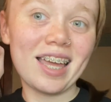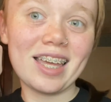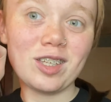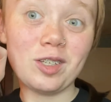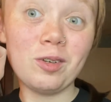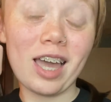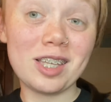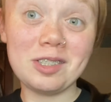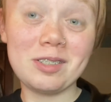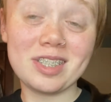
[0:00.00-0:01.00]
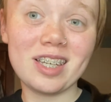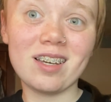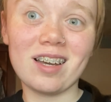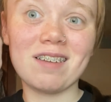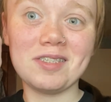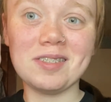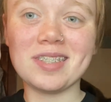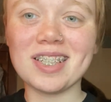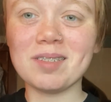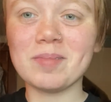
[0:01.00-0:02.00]
you as you could tell, I've
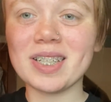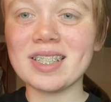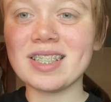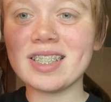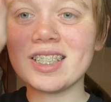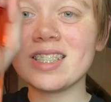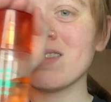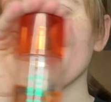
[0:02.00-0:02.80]
used it. But this is what